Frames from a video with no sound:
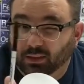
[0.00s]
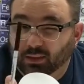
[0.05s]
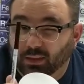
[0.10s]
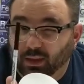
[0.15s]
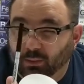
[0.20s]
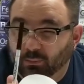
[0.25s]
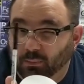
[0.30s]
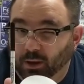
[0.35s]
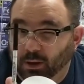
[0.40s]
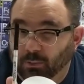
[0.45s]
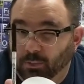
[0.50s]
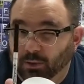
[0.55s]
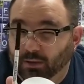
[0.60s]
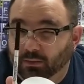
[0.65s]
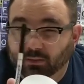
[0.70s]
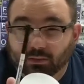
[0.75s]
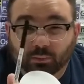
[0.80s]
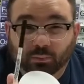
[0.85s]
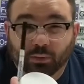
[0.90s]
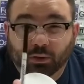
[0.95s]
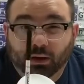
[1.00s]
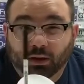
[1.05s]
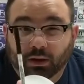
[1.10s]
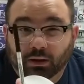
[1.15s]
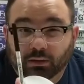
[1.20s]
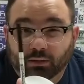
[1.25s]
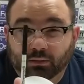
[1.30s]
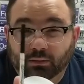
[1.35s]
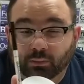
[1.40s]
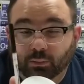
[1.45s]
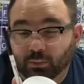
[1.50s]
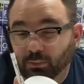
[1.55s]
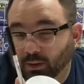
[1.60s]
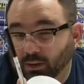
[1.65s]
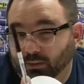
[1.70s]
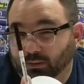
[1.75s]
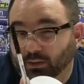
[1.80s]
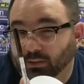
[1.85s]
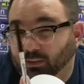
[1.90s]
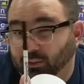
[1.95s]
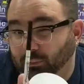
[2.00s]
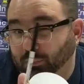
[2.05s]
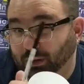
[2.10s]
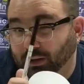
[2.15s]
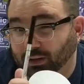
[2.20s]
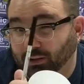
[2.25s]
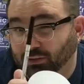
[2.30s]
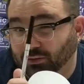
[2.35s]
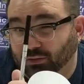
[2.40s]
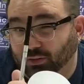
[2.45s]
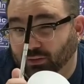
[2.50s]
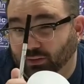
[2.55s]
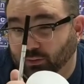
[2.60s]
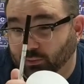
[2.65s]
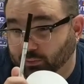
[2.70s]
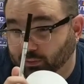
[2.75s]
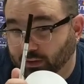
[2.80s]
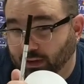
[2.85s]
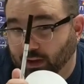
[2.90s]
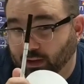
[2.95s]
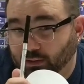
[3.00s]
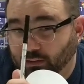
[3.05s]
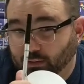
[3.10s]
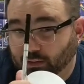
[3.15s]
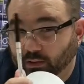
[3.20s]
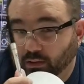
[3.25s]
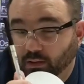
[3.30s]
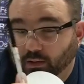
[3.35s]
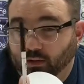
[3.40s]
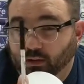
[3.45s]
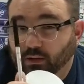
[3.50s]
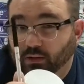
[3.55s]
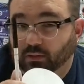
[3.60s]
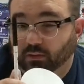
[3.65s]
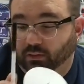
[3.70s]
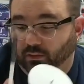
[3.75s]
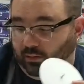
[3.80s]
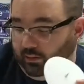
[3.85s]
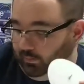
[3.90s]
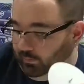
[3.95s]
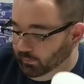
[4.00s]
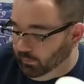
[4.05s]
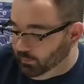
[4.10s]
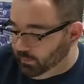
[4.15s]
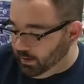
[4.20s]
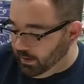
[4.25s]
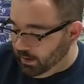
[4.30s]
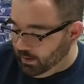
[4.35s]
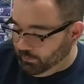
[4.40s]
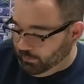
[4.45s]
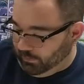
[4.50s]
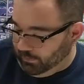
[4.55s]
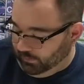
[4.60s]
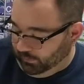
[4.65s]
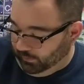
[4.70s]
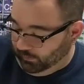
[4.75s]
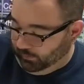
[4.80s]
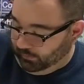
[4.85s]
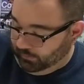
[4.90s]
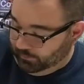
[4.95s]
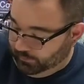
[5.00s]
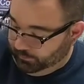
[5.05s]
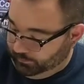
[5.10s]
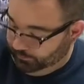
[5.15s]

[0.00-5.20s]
that might be a surprise. We might see something interesting with that. So let's see what happens.